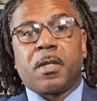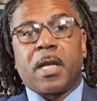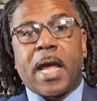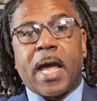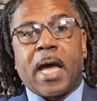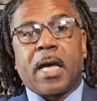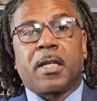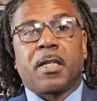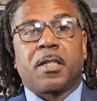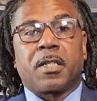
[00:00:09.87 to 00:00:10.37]

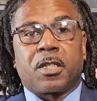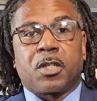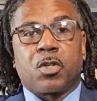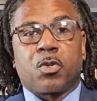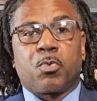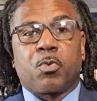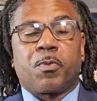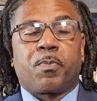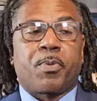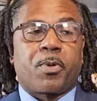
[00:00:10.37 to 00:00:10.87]
how to
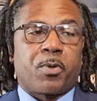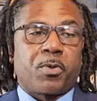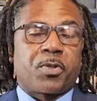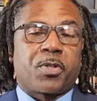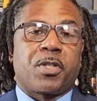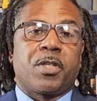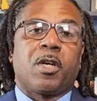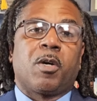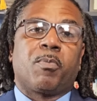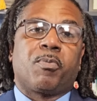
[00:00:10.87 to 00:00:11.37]
deal with
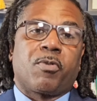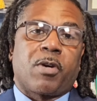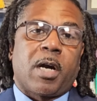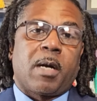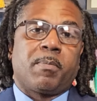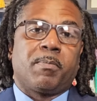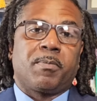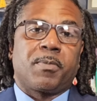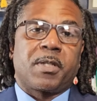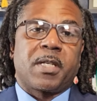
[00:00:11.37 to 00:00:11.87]
personnel
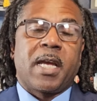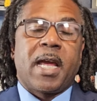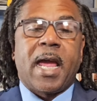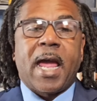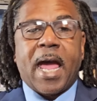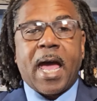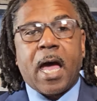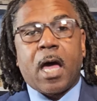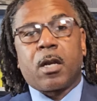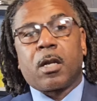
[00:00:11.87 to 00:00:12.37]
problems,
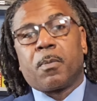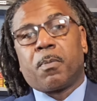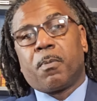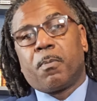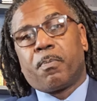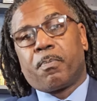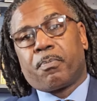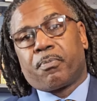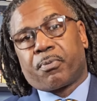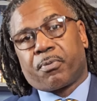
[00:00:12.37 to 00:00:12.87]
how
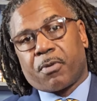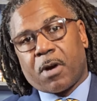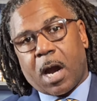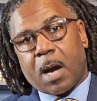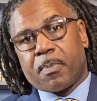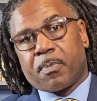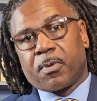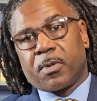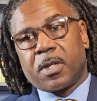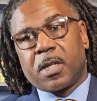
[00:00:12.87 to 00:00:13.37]
to
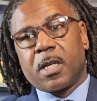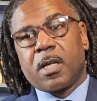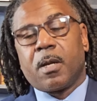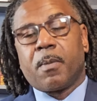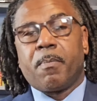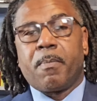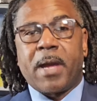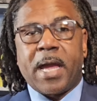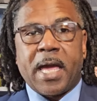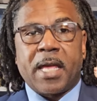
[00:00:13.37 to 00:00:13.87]

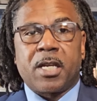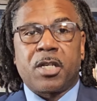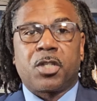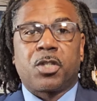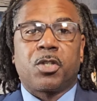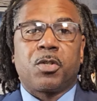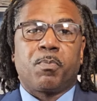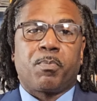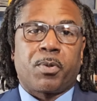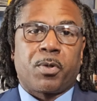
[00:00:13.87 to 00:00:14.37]
properly
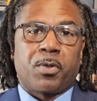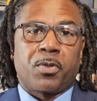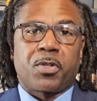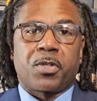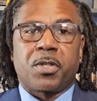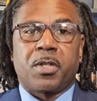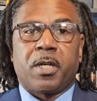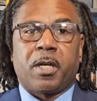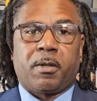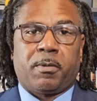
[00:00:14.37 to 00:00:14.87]
manage
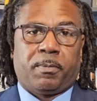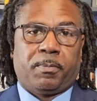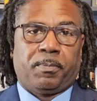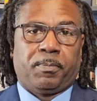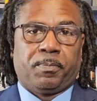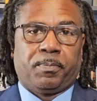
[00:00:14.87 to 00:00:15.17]
personnel.